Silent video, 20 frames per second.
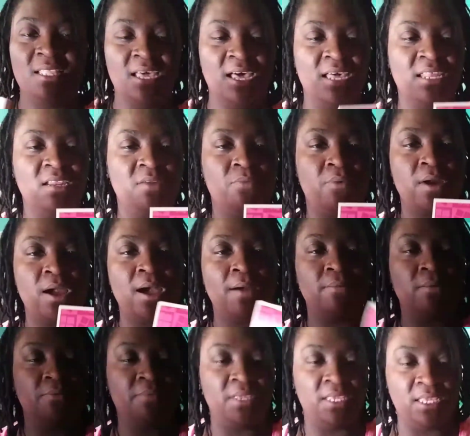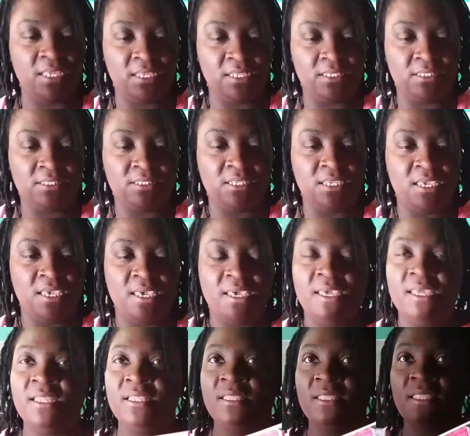The only problem is
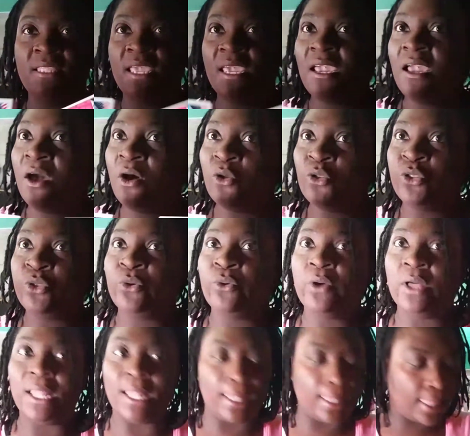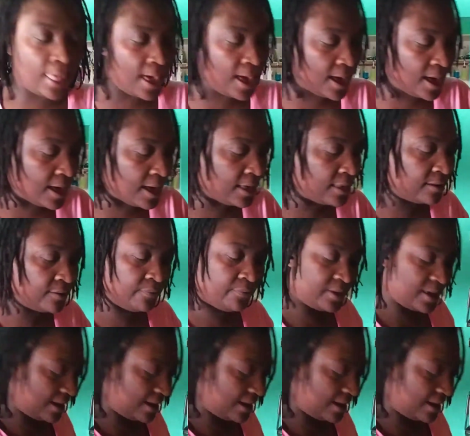they go through a lot of